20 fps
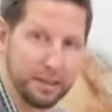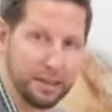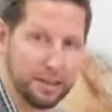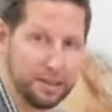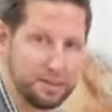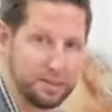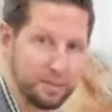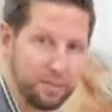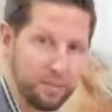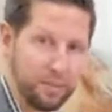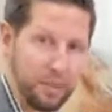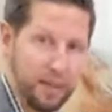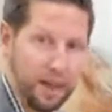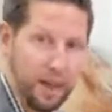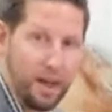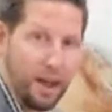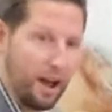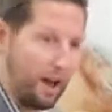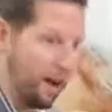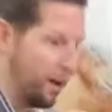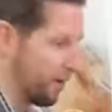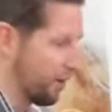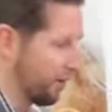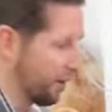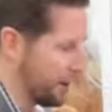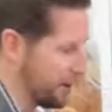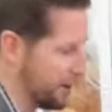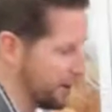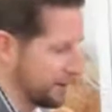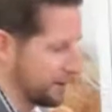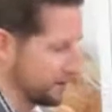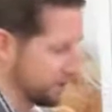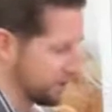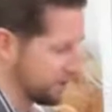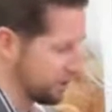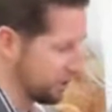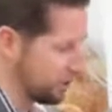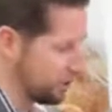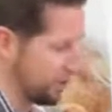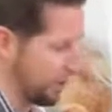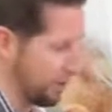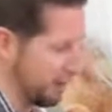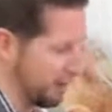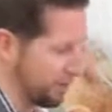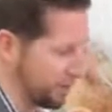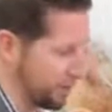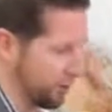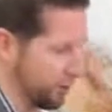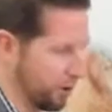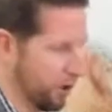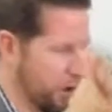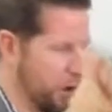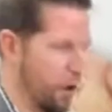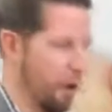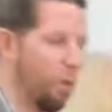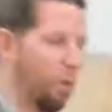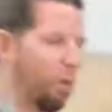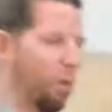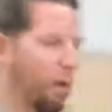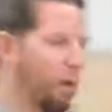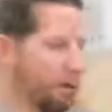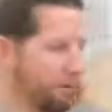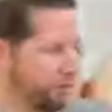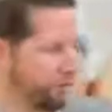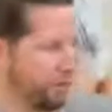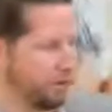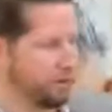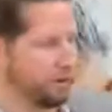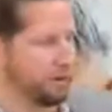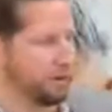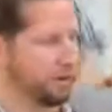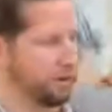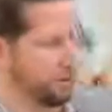does. All right. So you have your OneFit